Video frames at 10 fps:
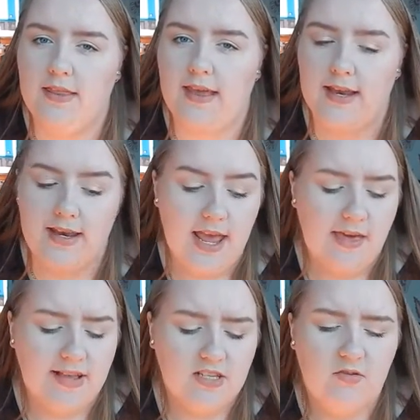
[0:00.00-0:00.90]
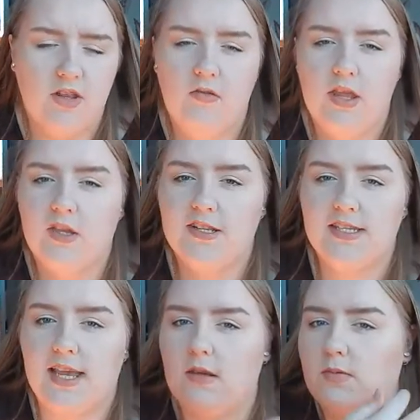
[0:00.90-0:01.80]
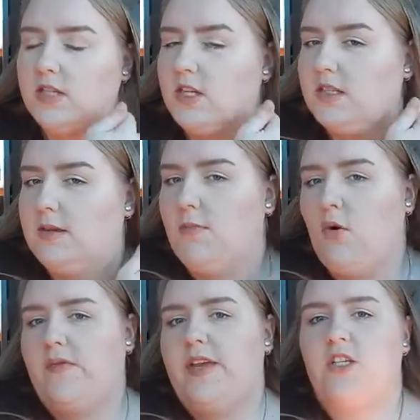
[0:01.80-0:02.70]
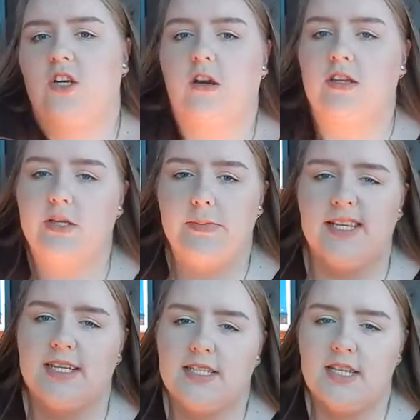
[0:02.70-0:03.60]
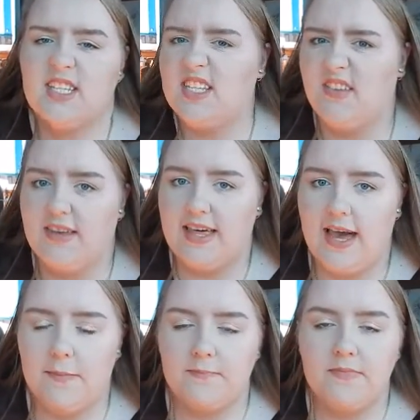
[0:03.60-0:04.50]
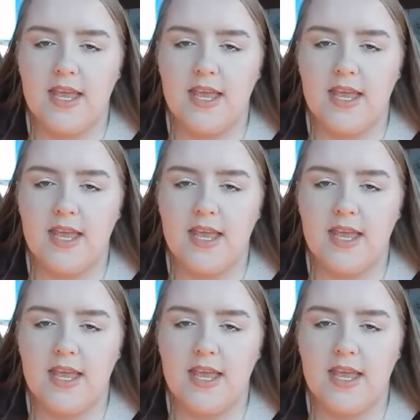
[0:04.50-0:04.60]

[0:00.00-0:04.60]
then that's a really, really good site which does like Morphe, Gerard Cosmetics, stuff like that.